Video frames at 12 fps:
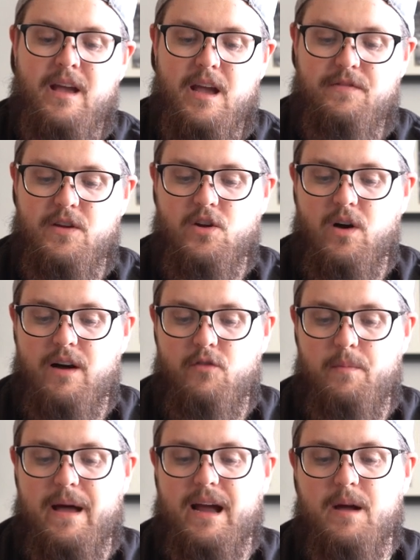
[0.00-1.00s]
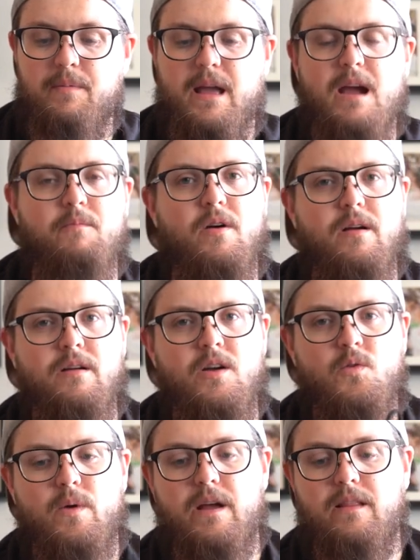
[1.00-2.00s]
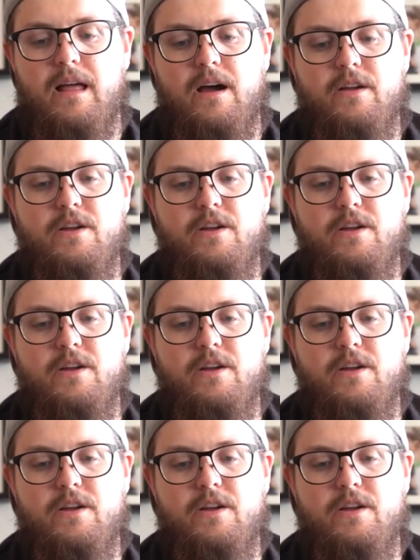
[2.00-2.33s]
If you don't have a backup camera, we allow